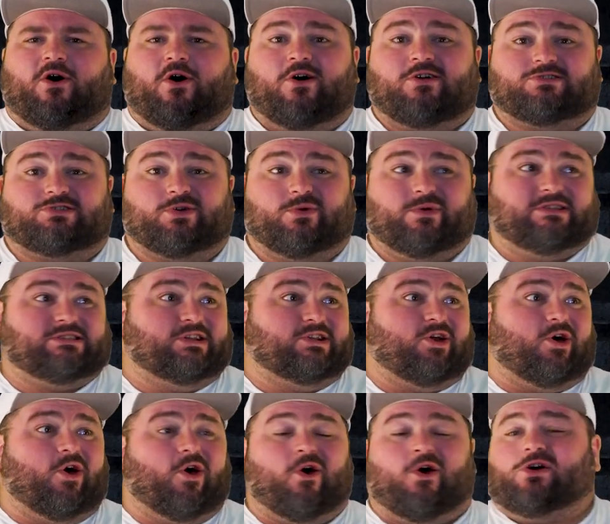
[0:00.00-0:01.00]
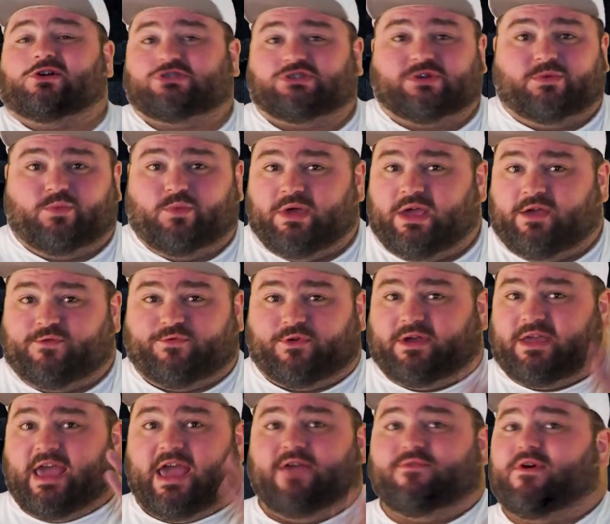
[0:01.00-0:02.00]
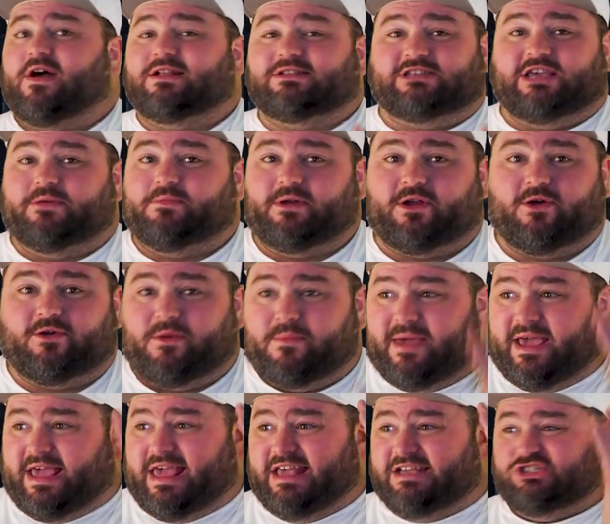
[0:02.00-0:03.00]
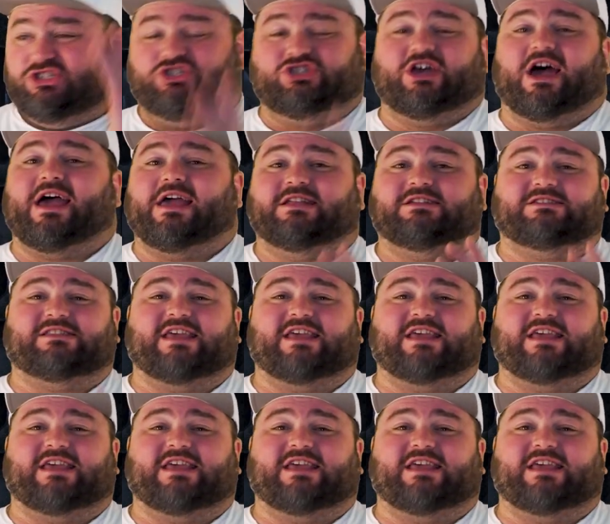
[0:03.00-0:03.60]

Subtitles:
Also, it's an awesome week for Kayvon Thibodeau to make his Giants